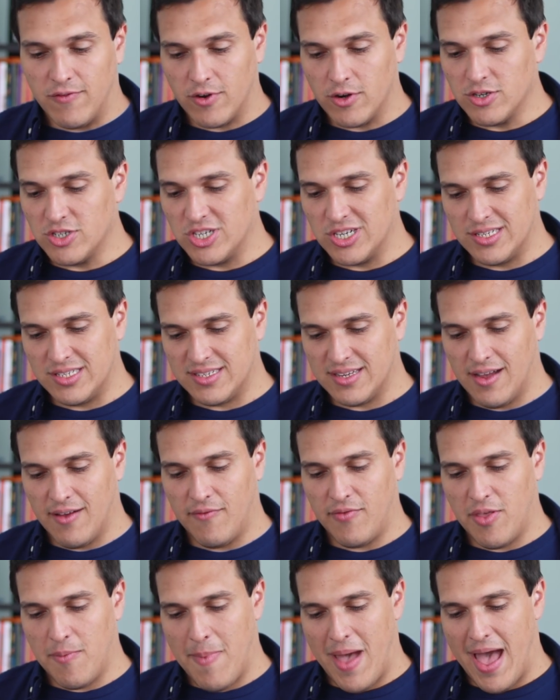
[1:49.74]
versions
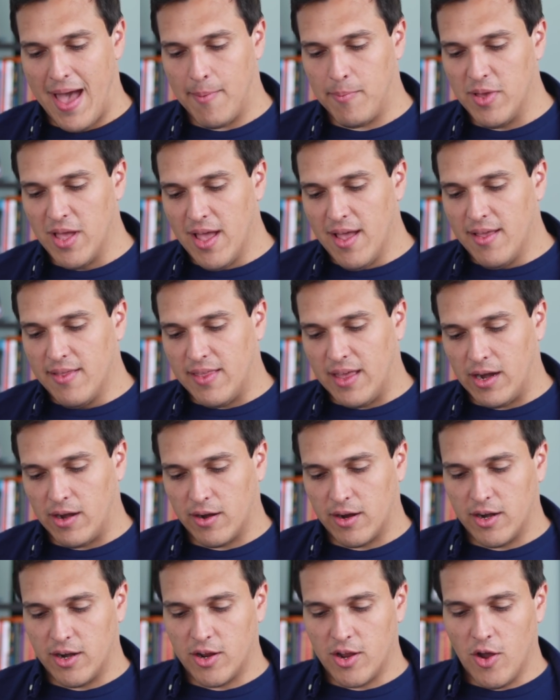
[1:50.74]
of the map that
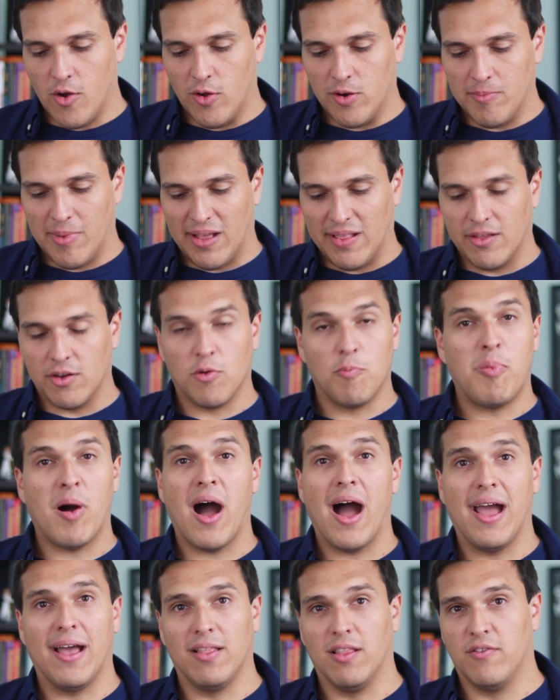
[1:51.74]
are going to go in my little
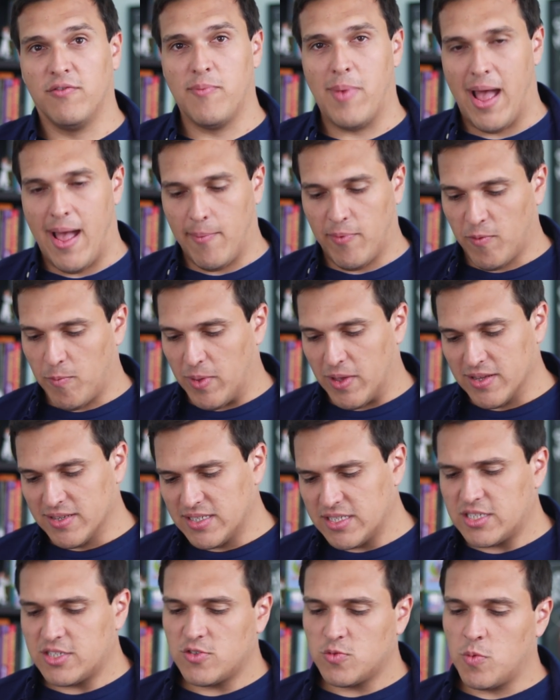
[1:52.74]
pile of maps
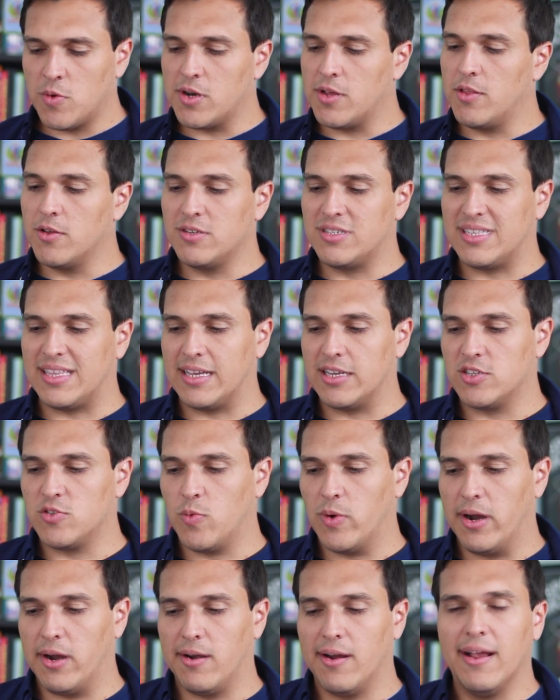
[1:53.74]
because this is one of those things
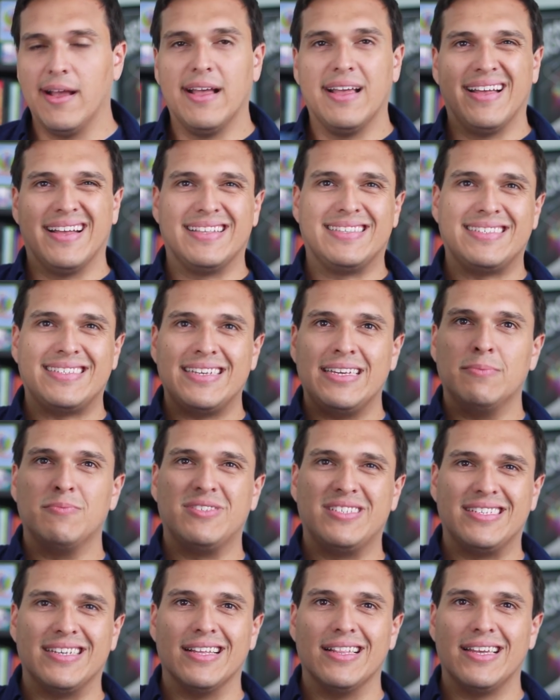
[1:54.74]
where it
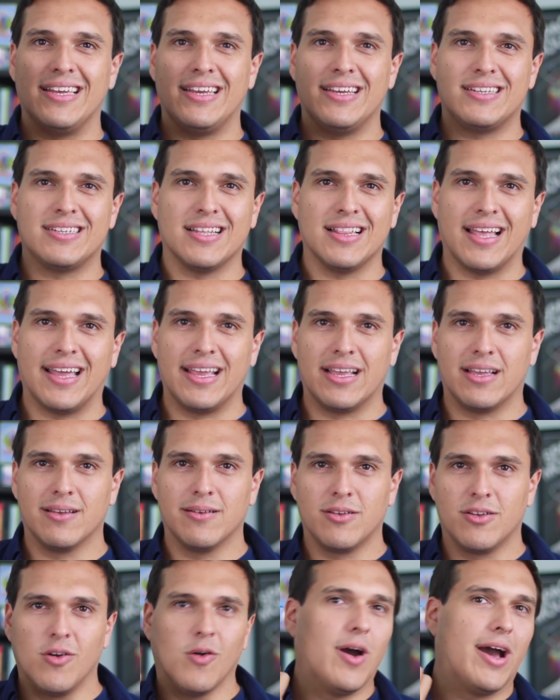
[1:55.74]
seems silly to
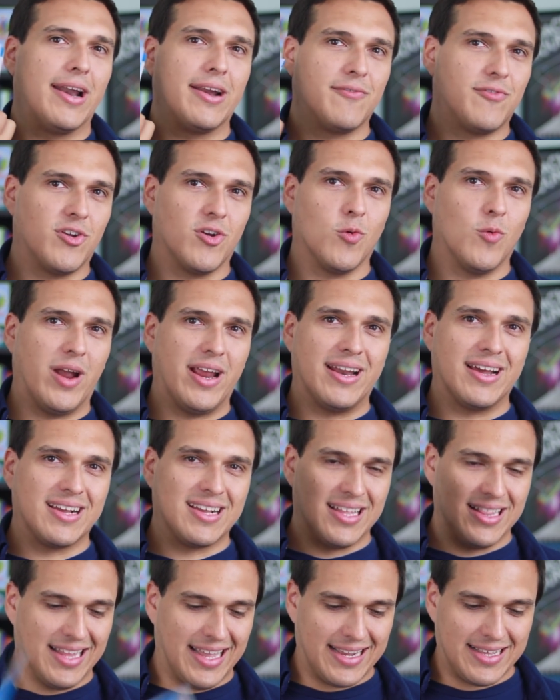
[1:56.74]
like go out of your way to
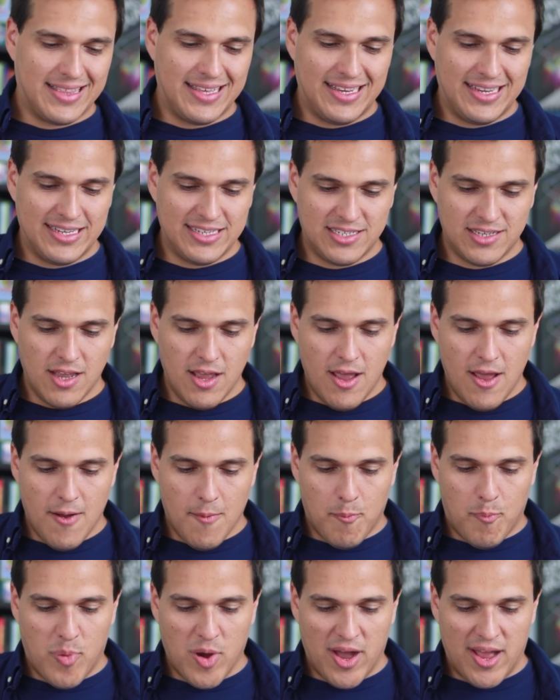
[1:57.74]
collect these
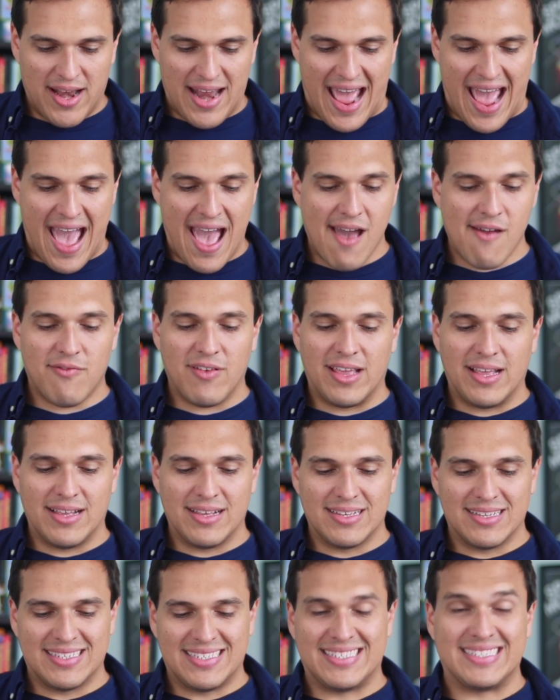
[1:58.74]
but
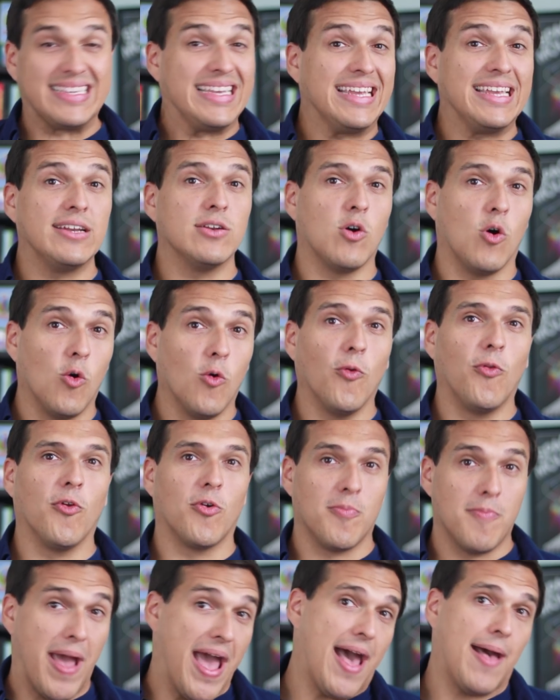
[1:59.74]
having seen
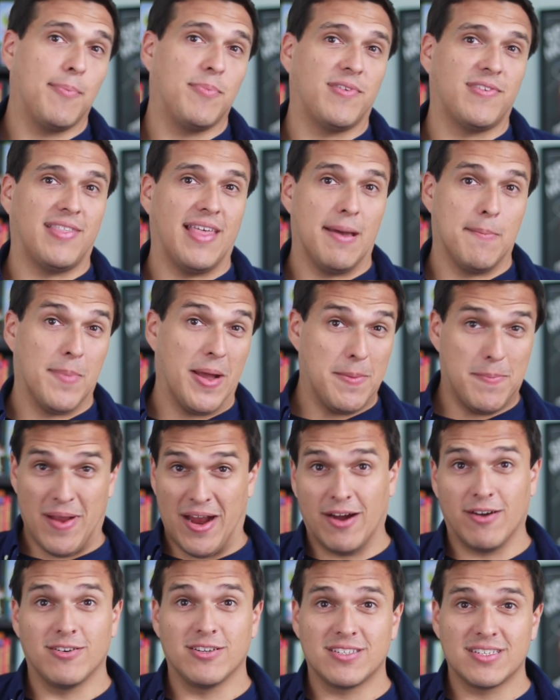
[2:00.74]
older maps that my
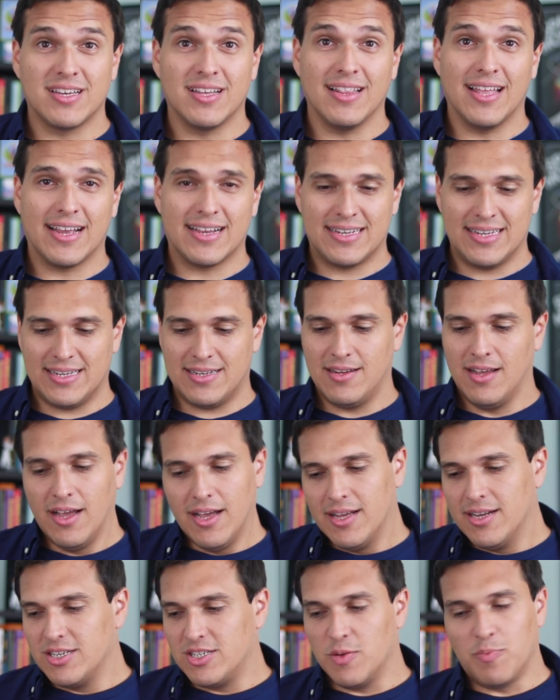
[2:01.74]
parents collected
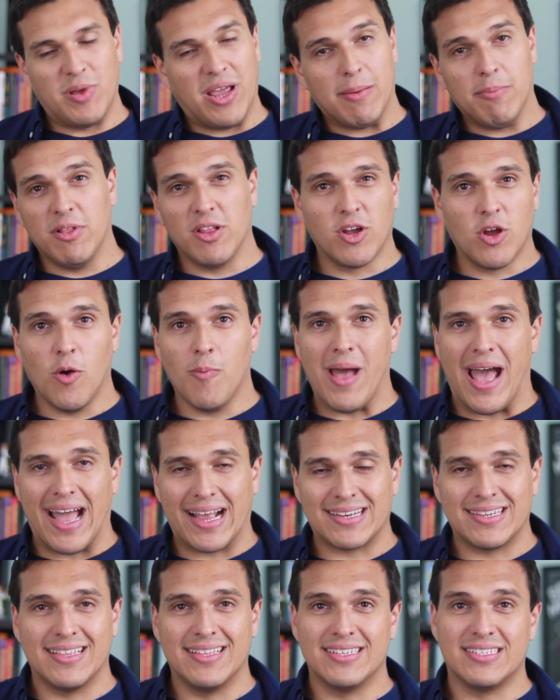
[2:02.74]
to be able to go
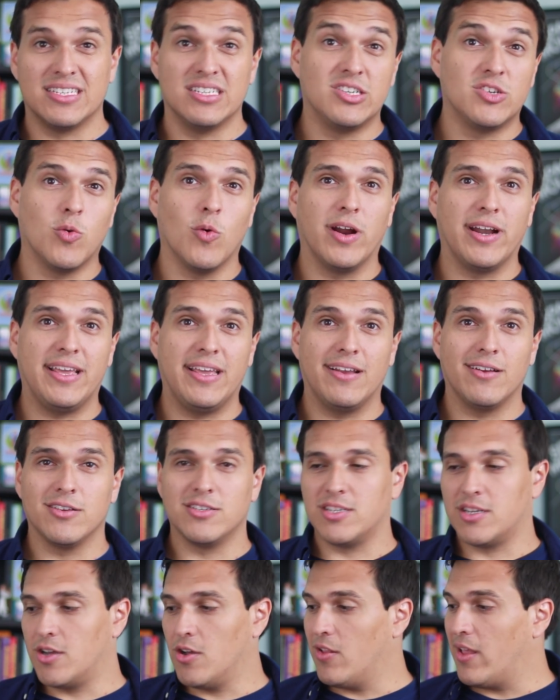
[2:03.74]
back to this in 20
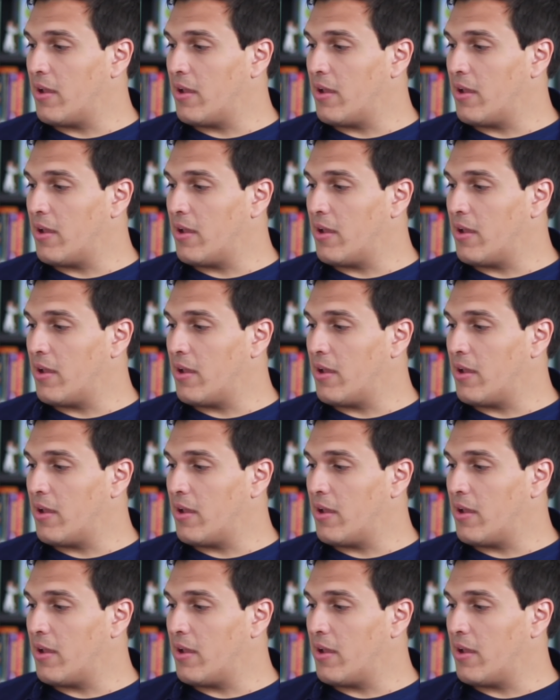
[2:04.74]
years and go